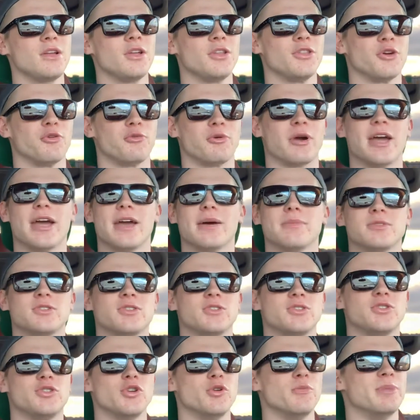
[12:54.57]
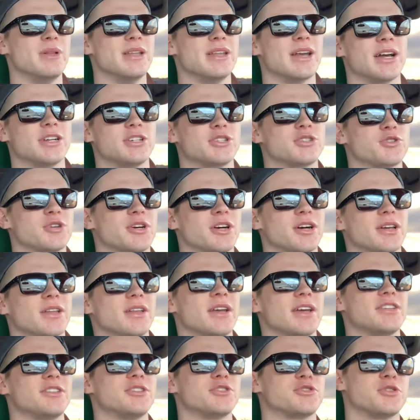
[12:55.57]
the Ram, stupid nice truck,
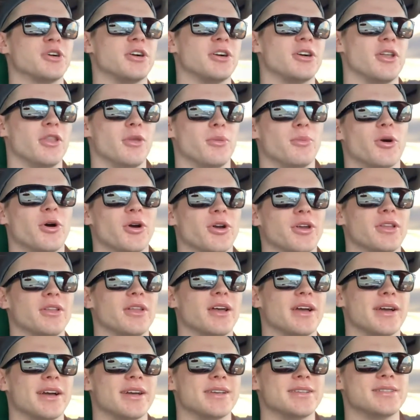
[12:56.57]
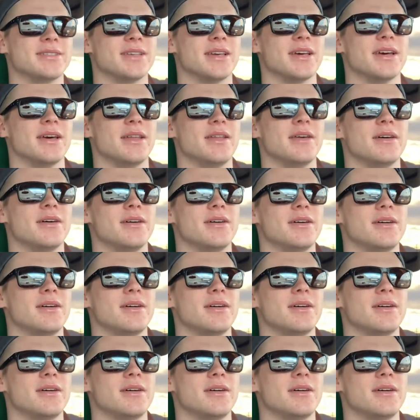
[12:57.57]
nicest truck on the market, like I said.